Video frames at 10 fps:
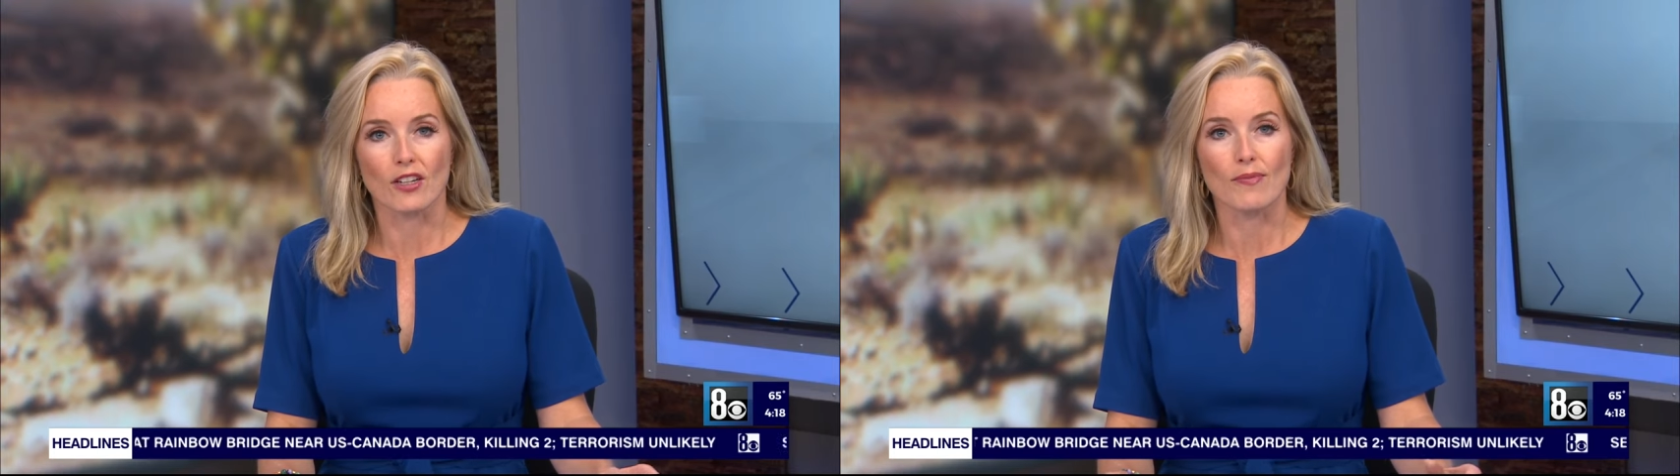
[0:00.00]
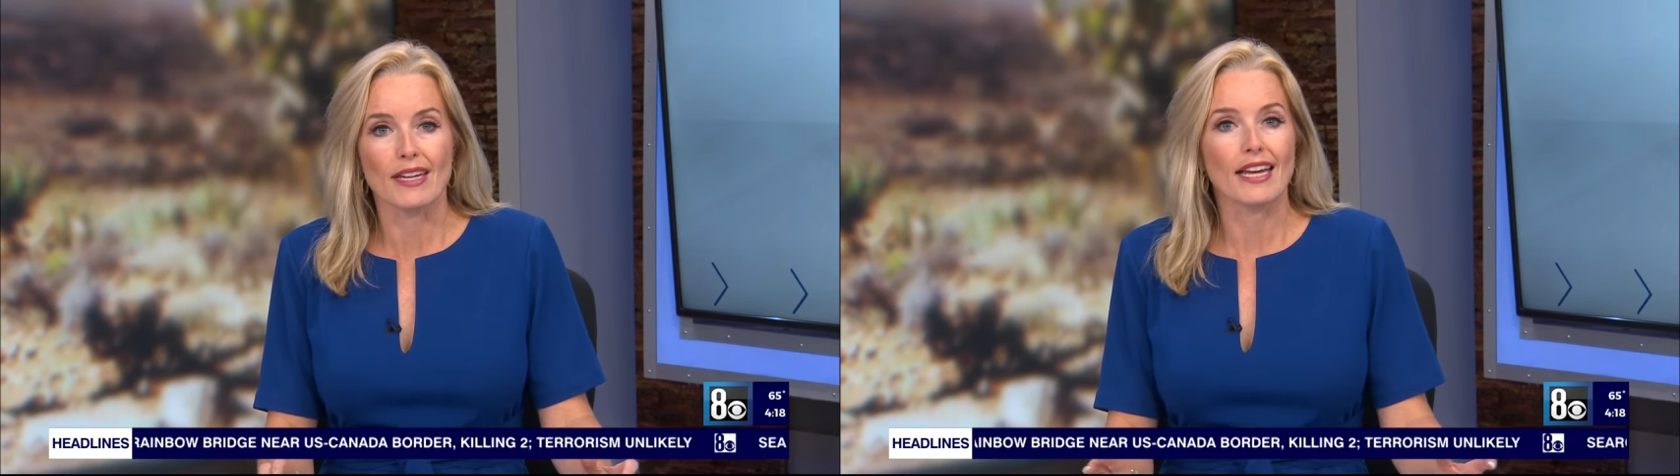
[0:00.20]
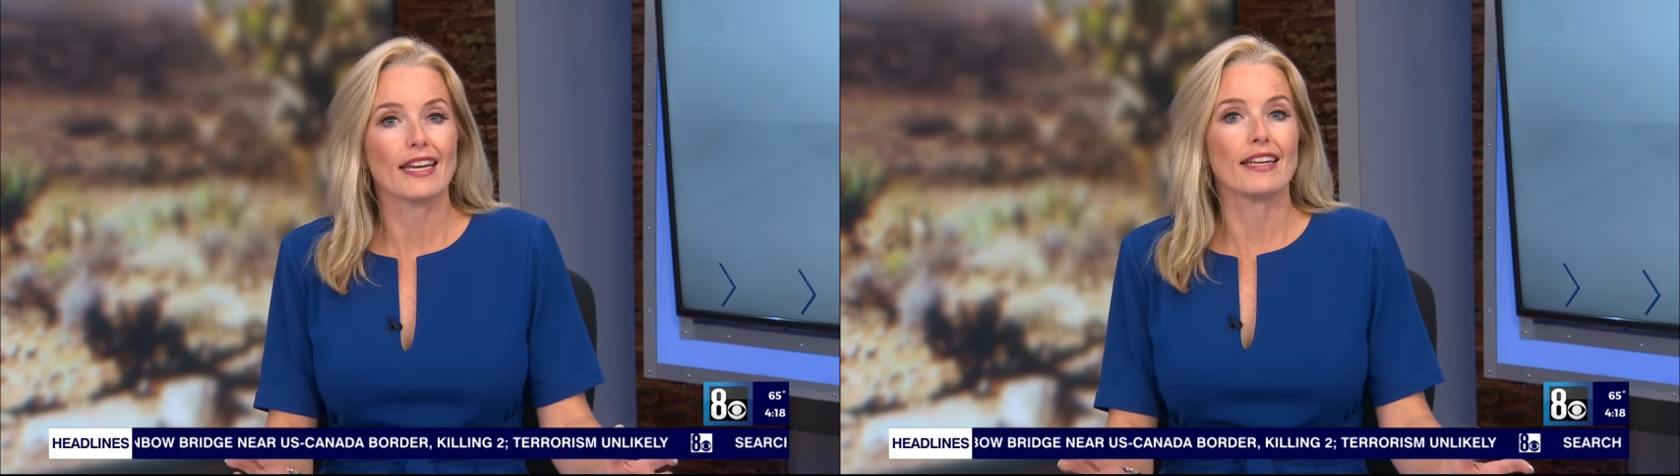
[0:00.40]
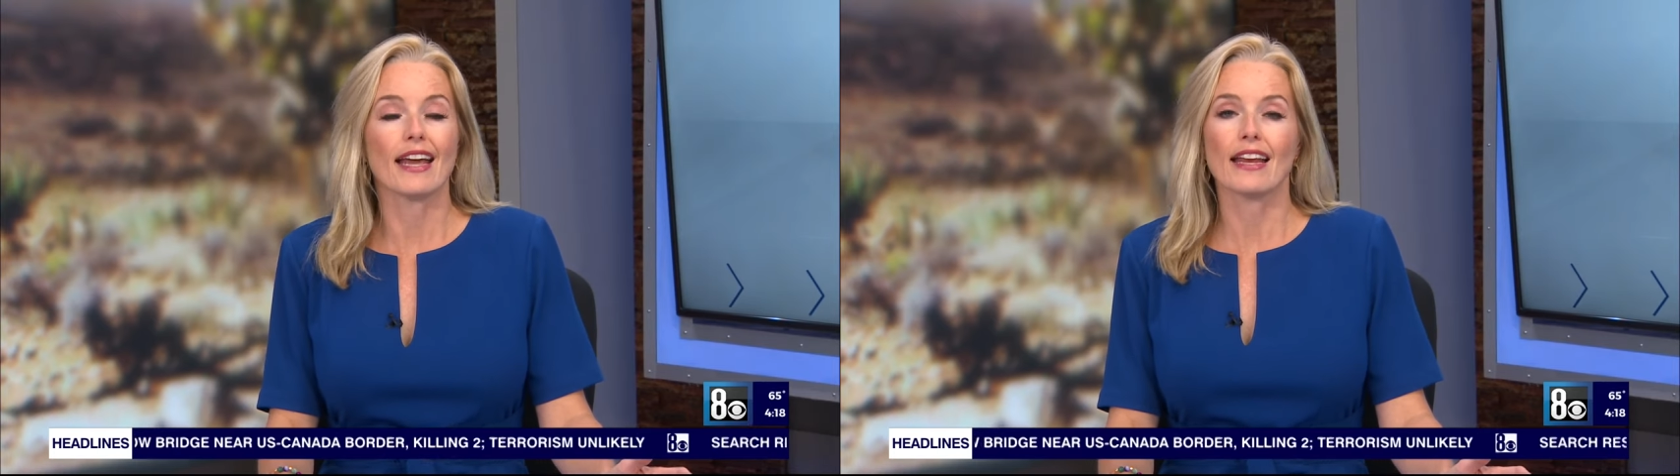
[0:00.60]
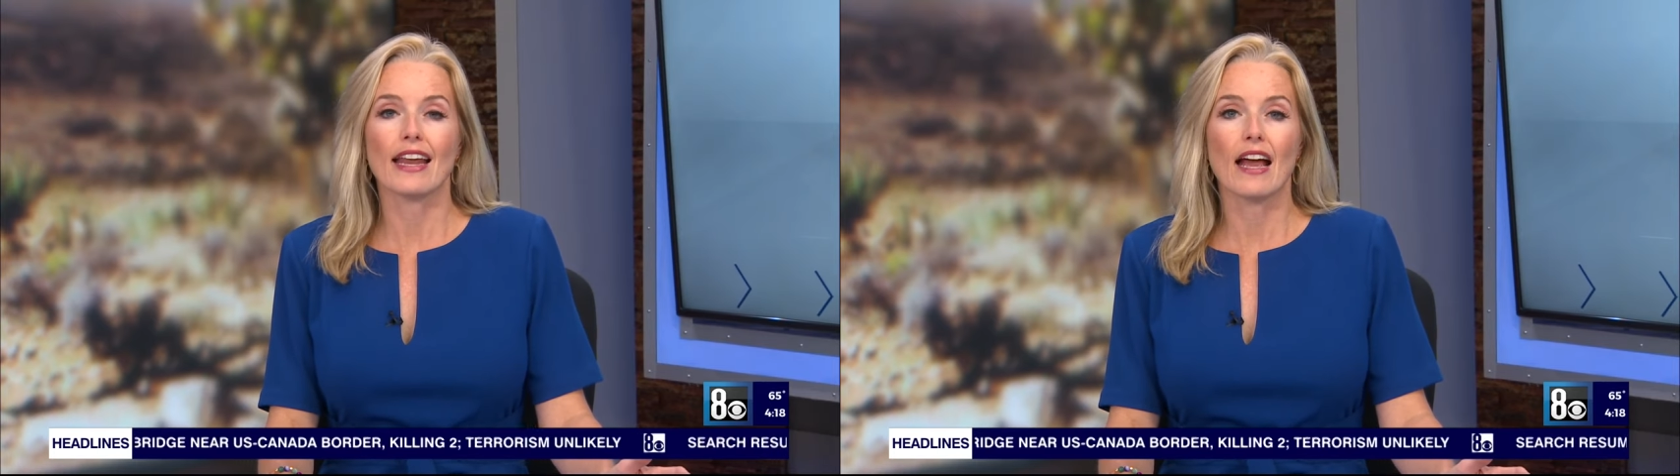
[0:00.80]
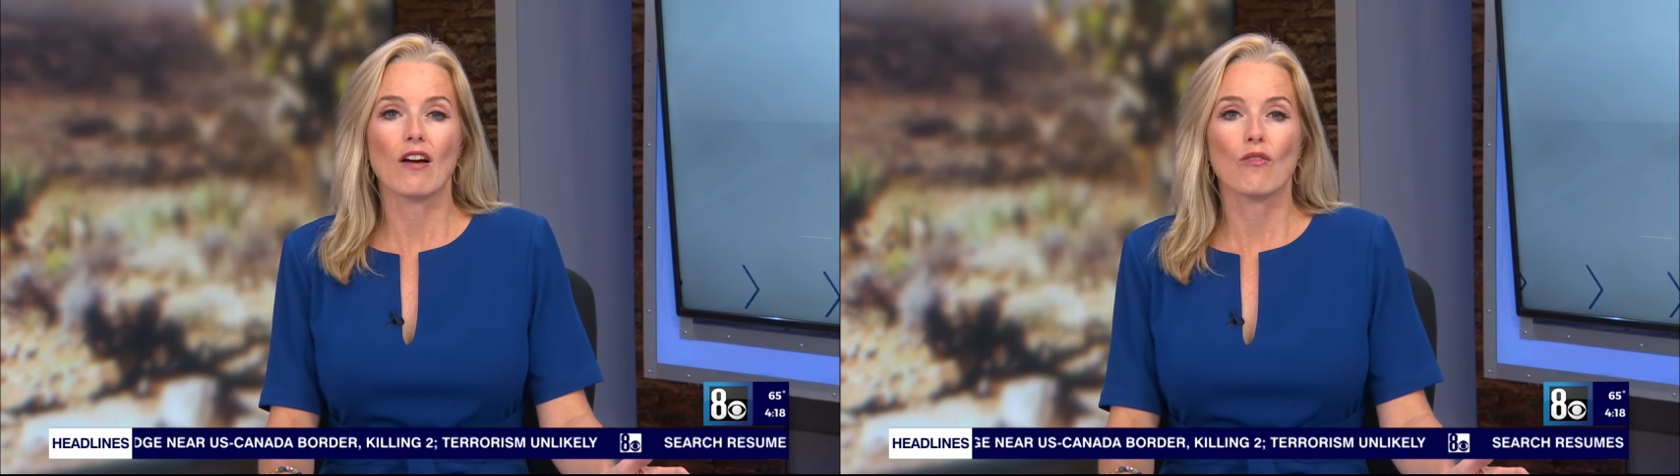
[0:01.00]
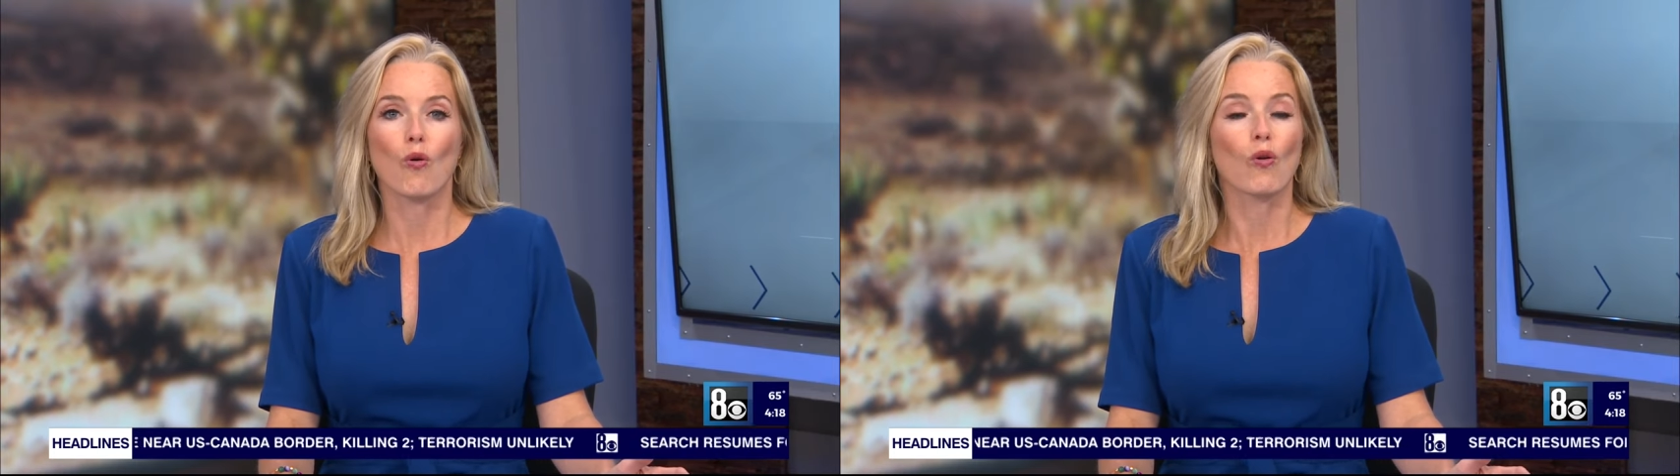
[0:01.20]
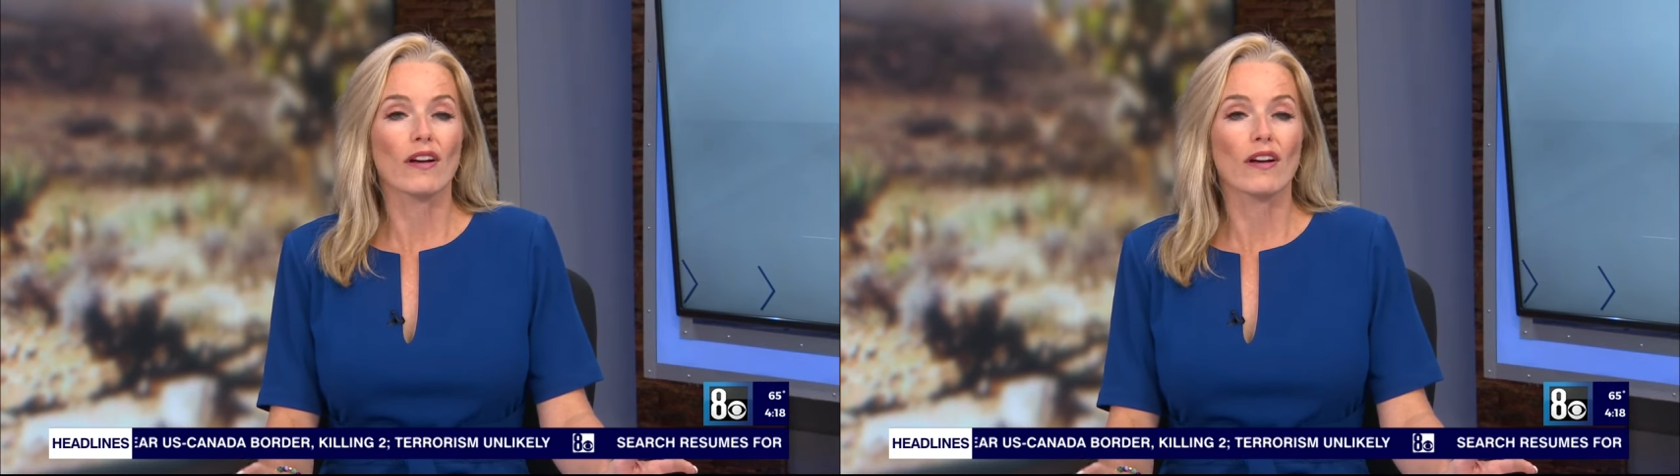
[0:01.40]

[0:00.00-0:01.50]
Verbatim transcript: It could be any day now,